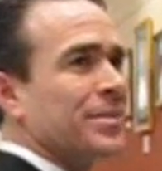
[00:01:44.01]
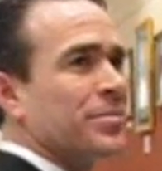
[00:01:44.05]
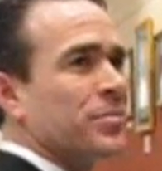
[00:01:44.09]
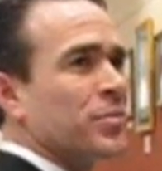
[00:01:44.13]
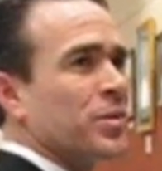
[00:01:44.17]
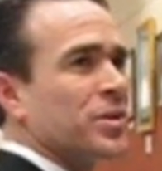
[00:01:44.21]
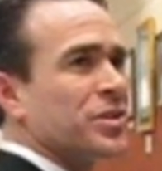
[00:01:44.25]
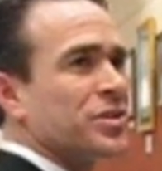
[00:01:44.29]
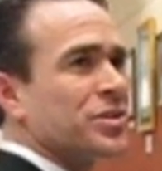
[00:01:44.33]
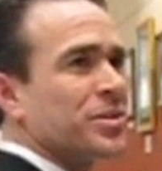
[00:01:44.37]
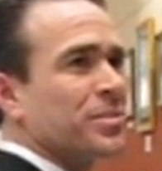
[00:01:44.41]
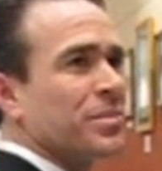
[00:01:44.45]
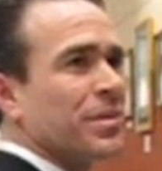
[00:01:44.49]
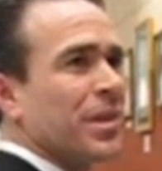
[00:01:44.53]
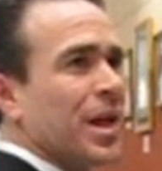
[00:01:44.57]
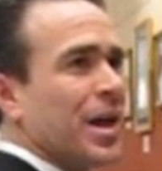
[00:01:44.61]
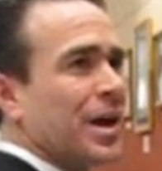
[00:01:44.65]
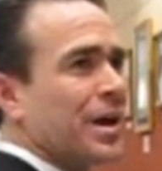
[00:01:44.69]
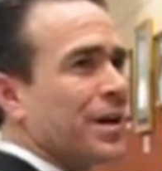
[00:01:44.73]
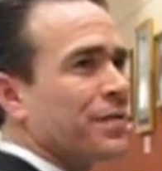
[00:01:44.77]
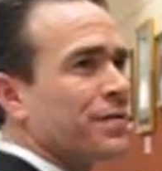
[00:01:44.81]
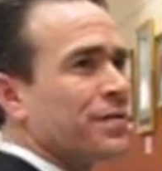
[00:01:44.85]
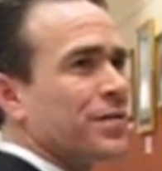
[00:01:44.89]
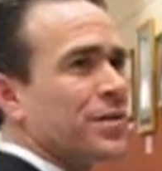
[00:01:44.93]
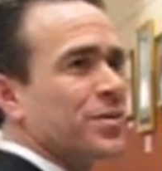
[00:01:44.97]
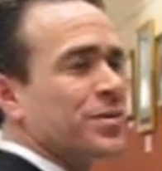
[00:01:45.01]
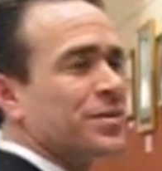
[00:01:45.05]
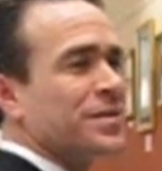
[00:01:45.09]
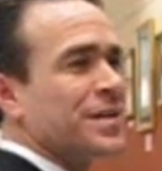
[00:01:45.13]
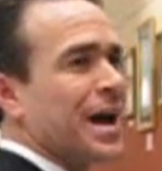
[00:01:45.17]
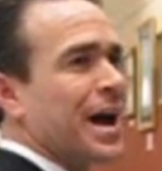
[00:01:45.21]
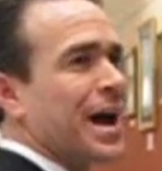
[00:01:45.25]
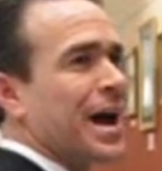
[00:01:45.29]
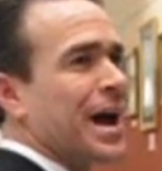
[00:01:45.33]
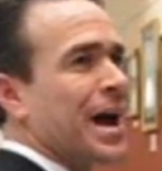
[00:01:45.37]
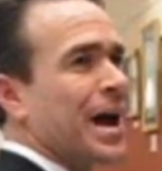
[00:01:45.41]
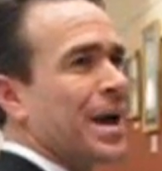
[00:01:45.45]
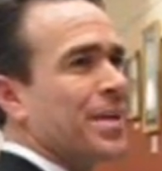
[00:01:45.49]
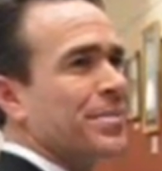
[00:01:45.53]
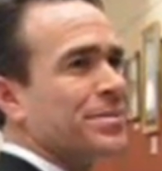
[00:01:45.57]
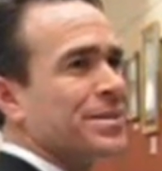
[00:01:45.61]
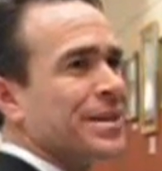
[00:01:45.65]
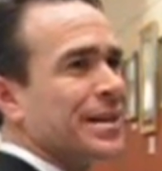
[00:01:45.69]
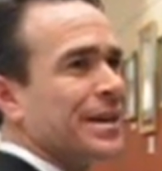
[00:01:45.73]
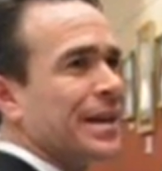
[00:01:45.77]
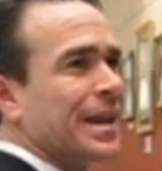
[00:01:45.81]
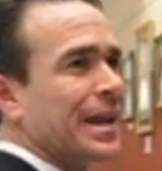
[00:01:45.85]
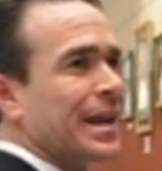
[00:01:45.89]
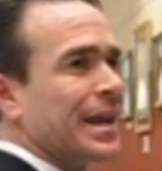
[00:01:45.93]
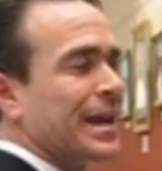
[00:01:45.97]
him, wished him luck a few times,
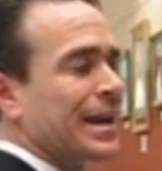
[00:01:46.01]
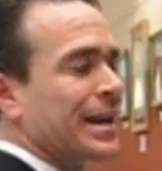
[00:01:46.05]
and